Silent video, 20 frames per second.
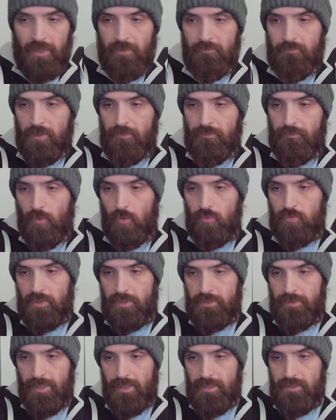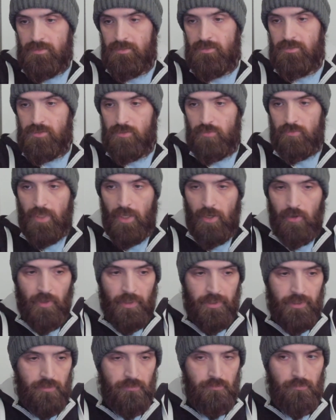my phone connected, so now I
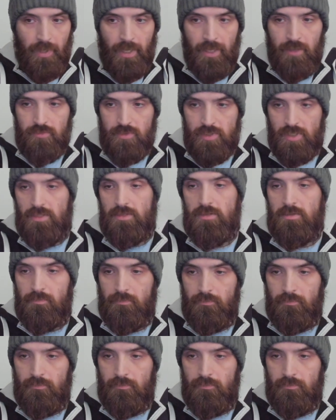can mount it.